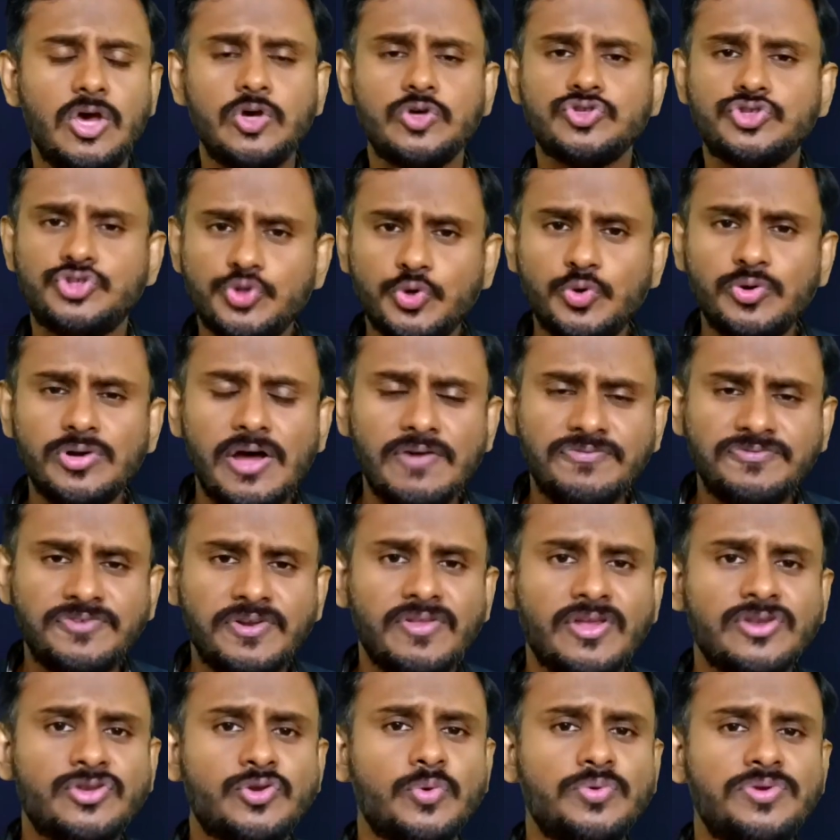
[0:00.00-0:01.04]
Soon after
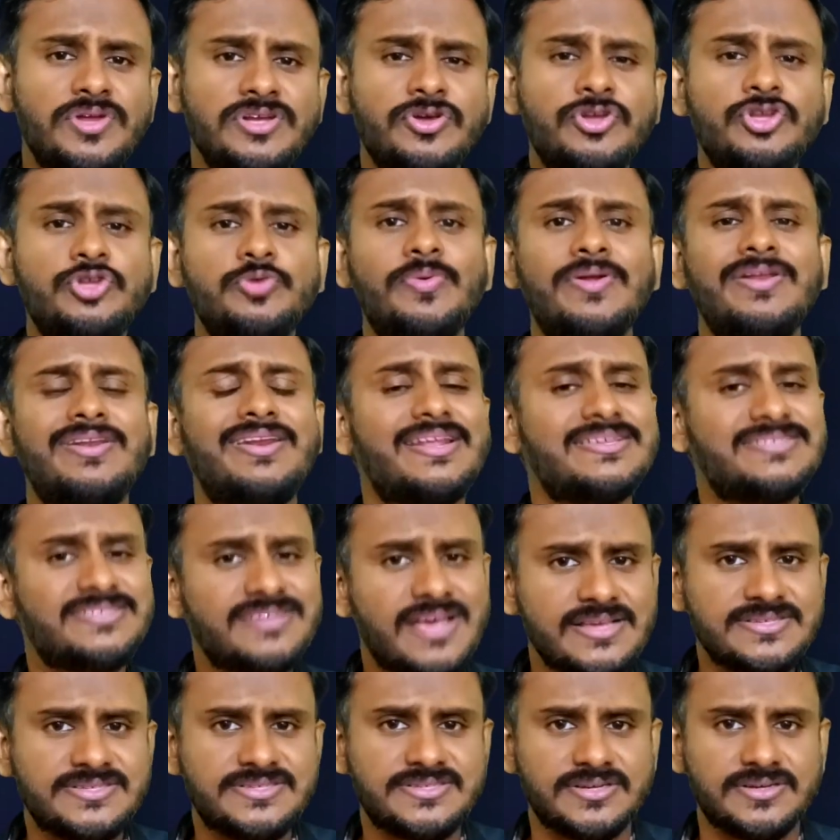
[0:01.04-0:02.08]
the 2021
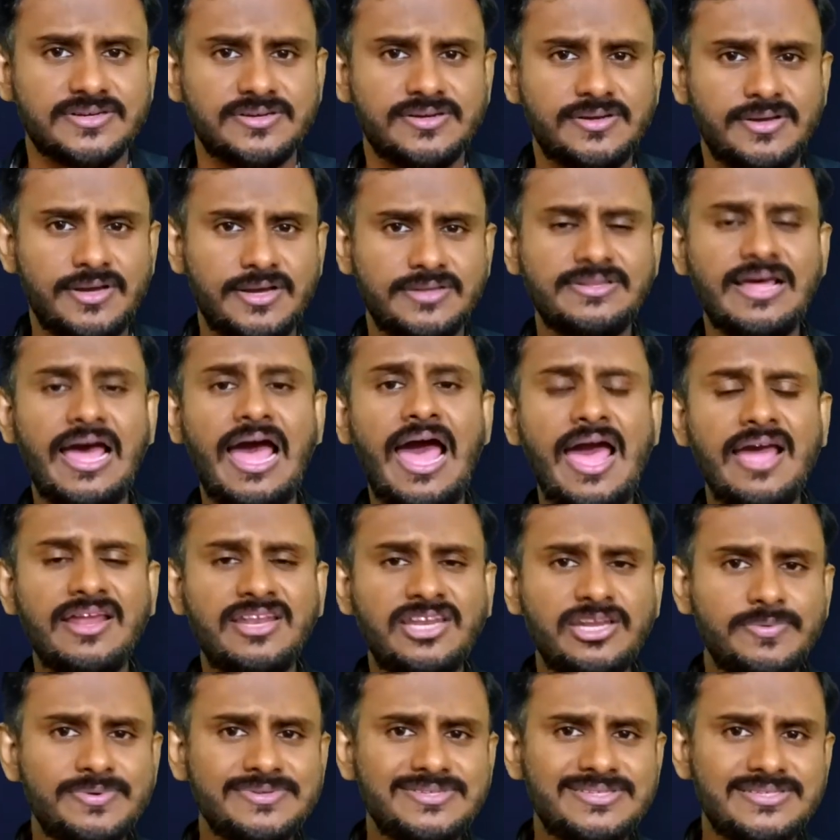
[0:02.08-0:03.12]
disaster, the
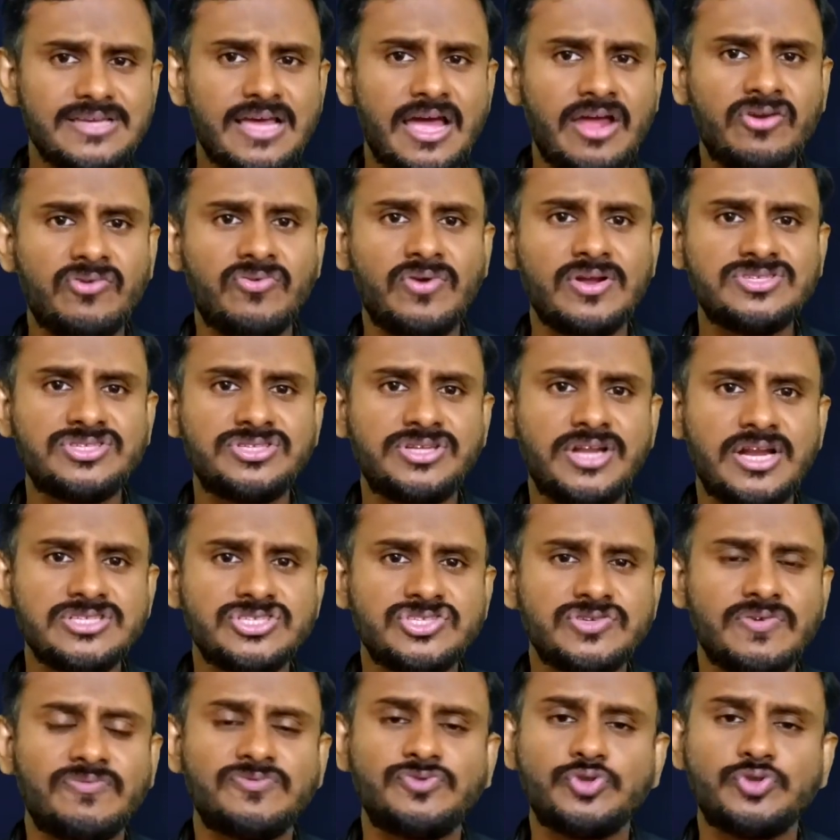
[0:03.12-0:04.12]
activists and residents of